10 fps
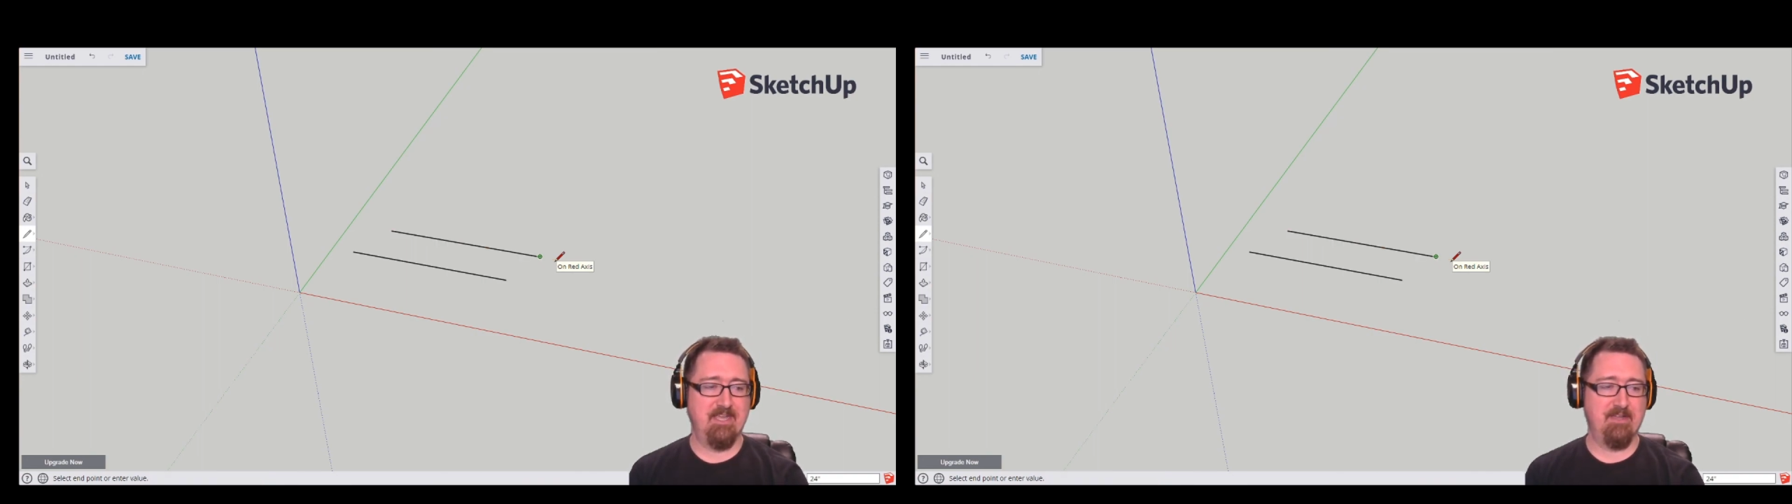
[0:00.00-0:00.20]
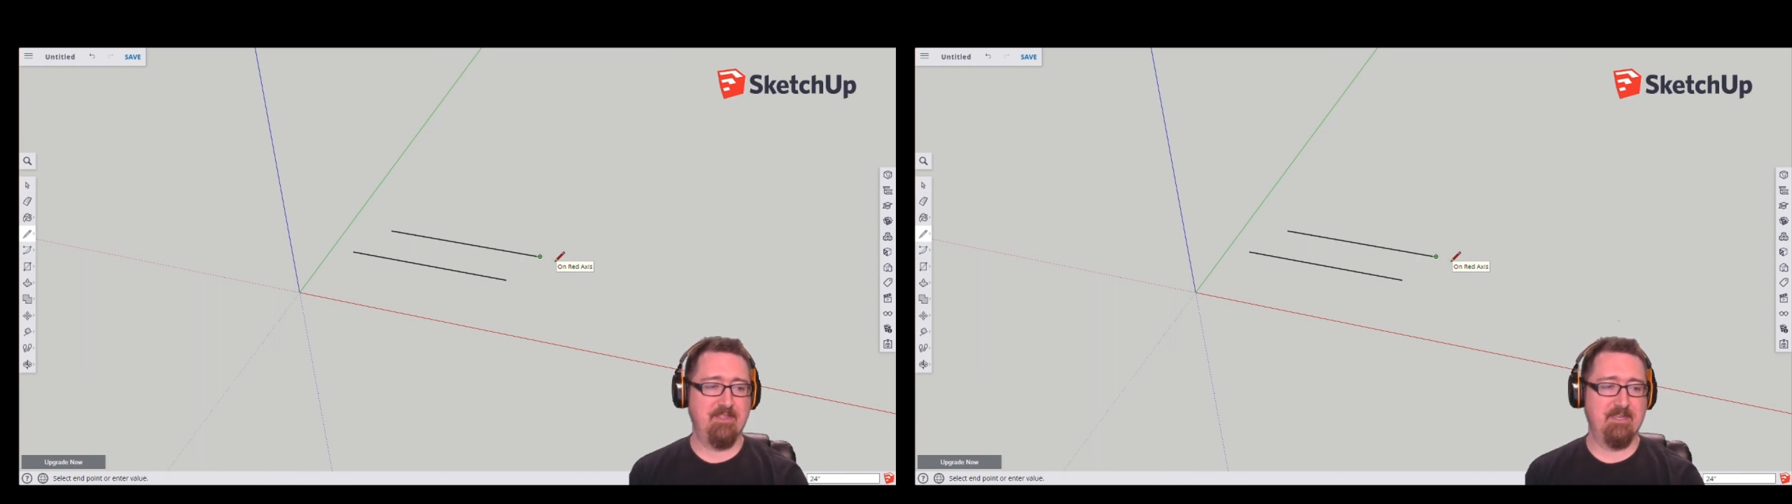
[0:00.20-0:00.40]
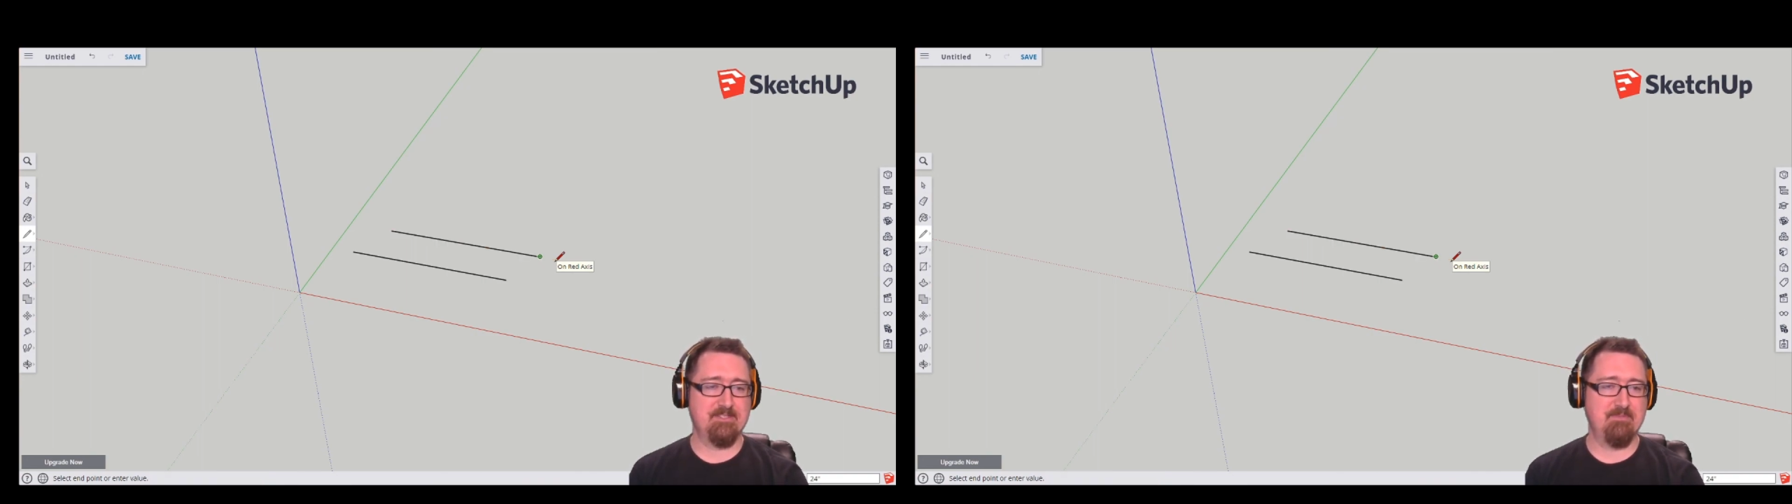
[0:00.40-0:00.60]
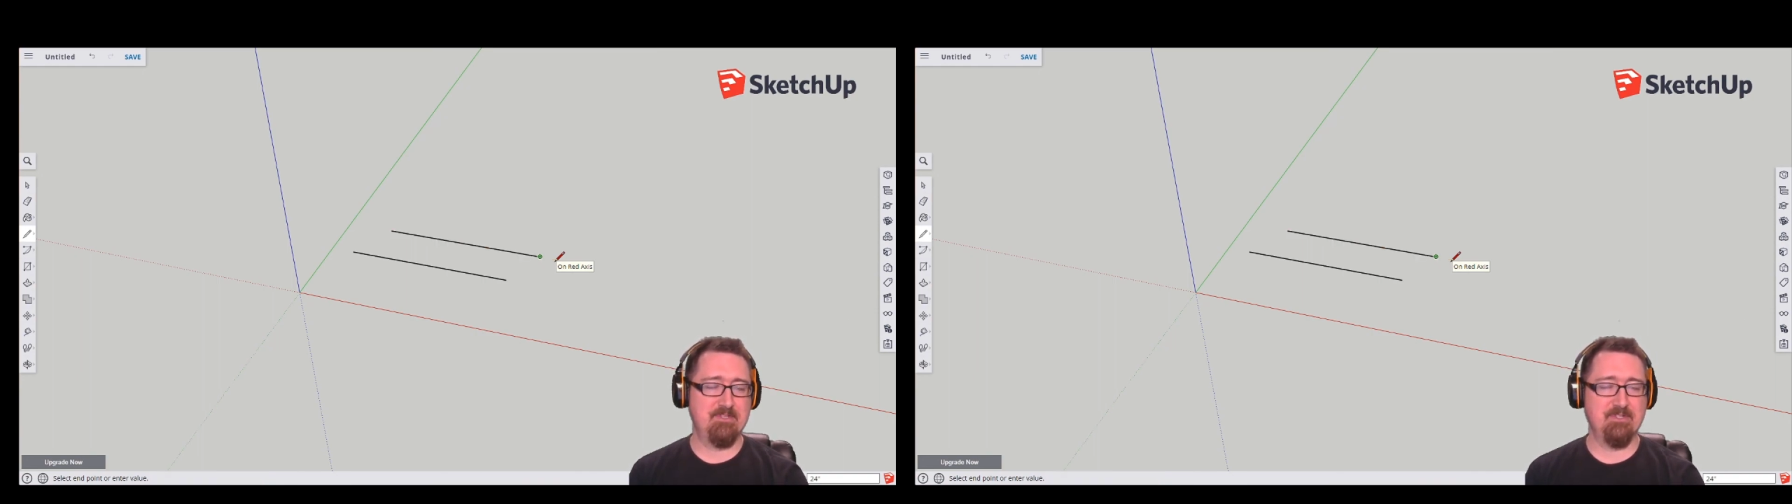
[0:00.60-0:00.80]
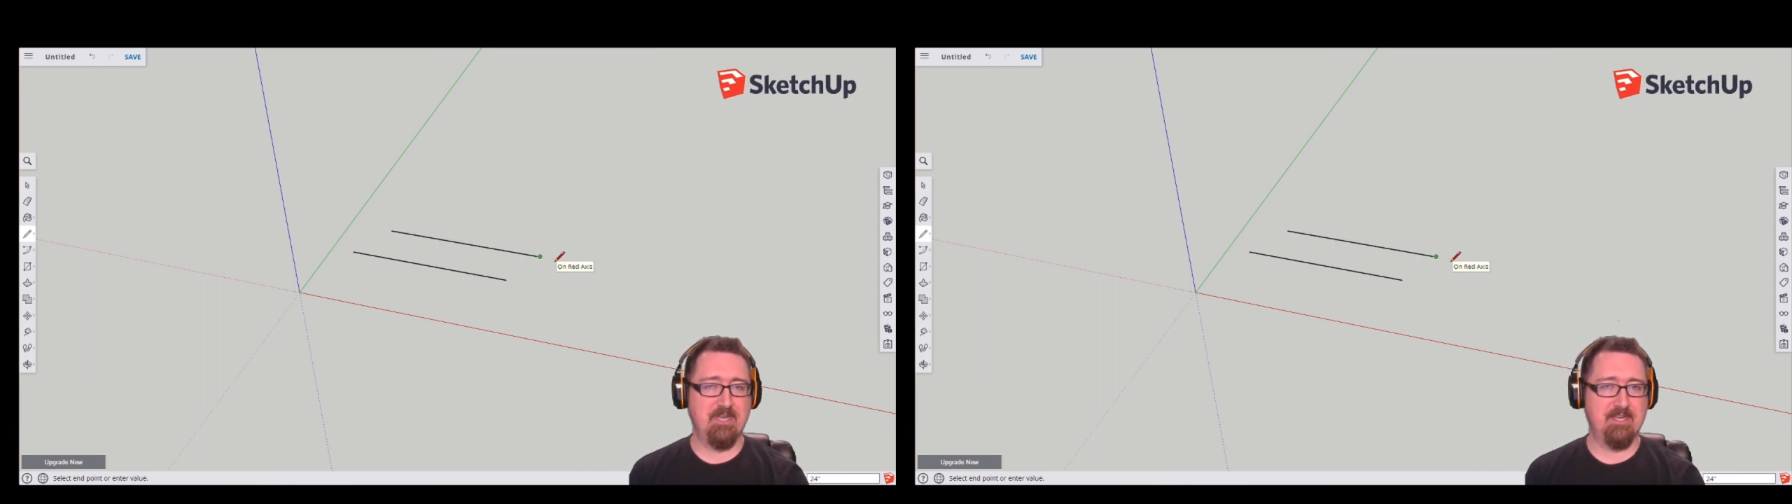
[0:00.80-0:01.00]
now that's
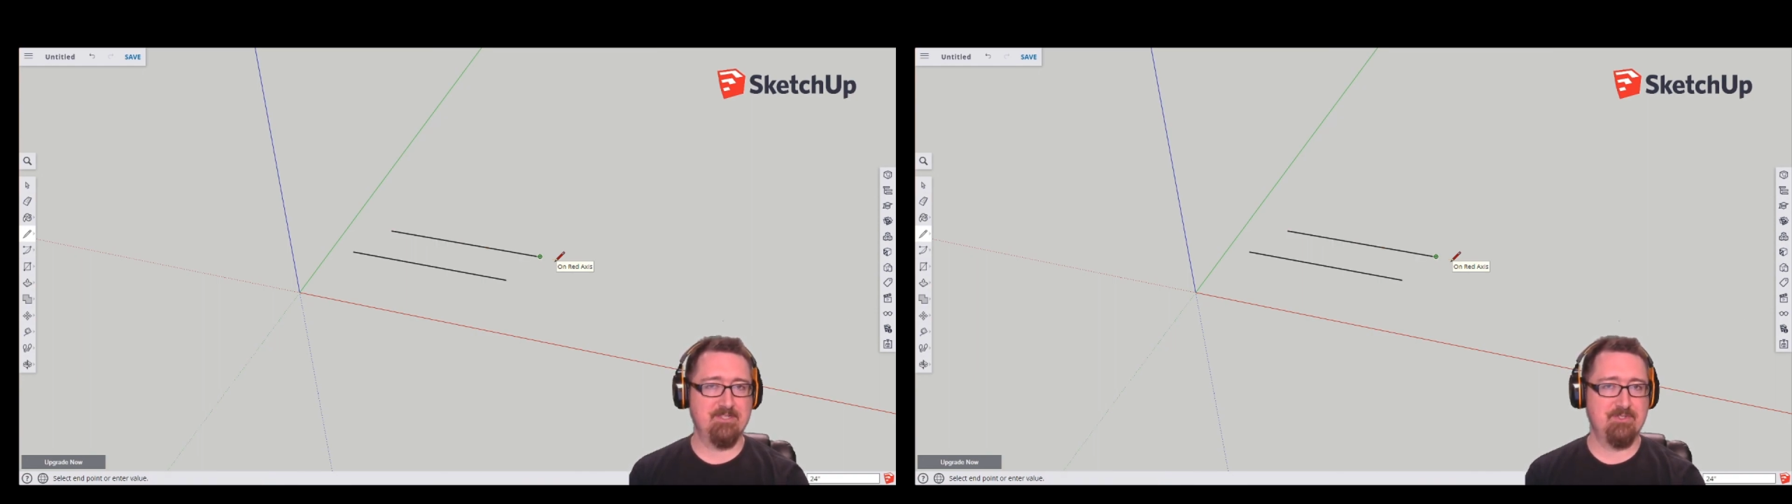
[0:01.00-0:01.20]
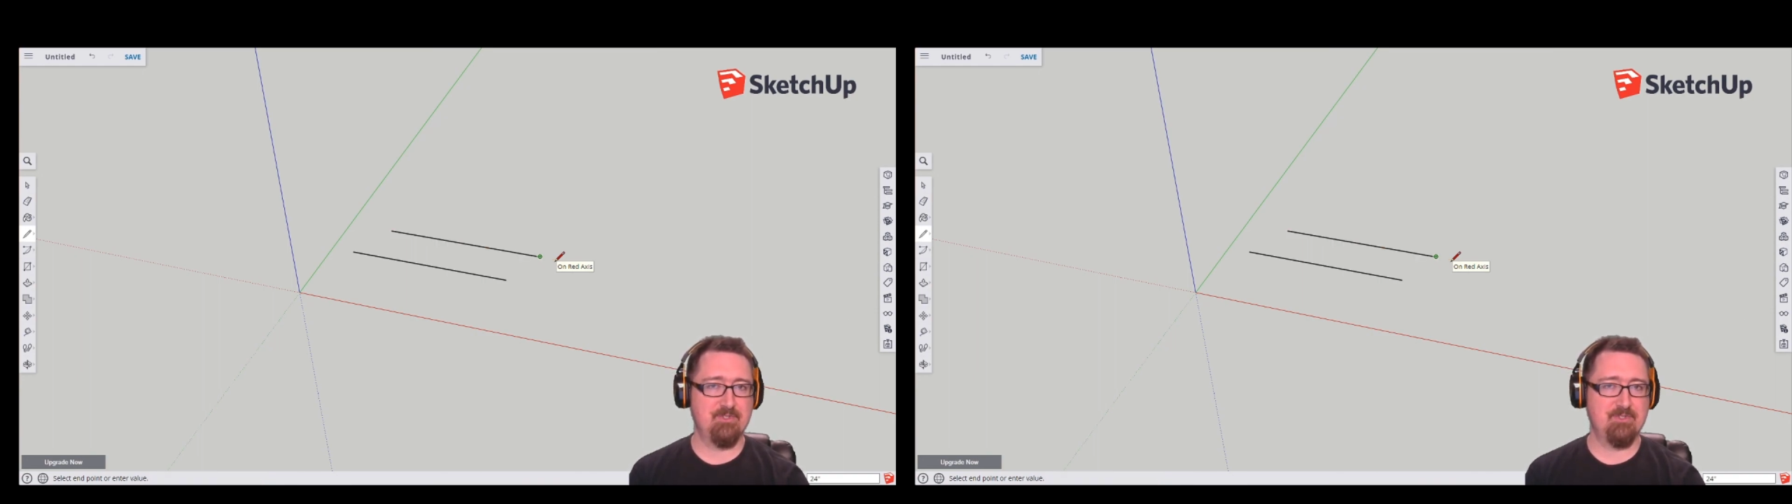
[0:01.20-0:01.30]
measured at